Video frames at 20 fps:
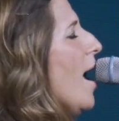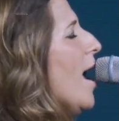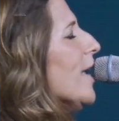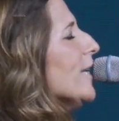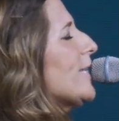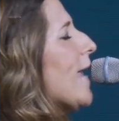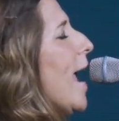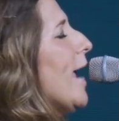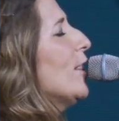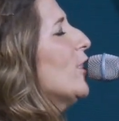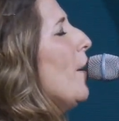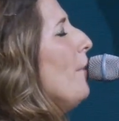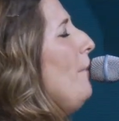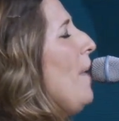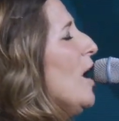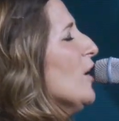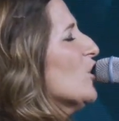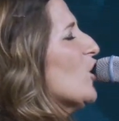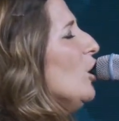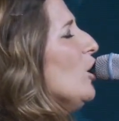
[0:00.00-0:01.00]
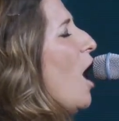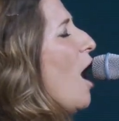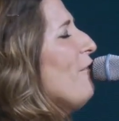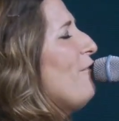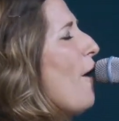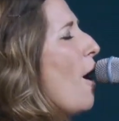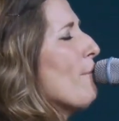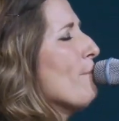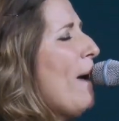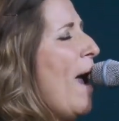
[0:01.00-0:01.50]
Take the muzzle off
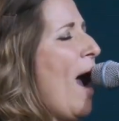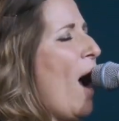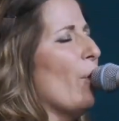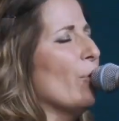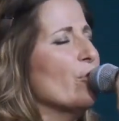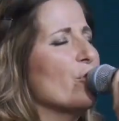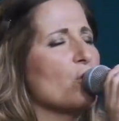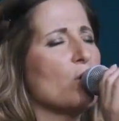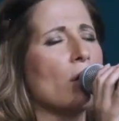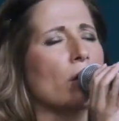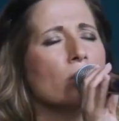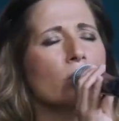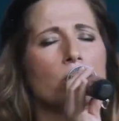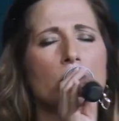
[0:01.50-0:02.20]
our mouths.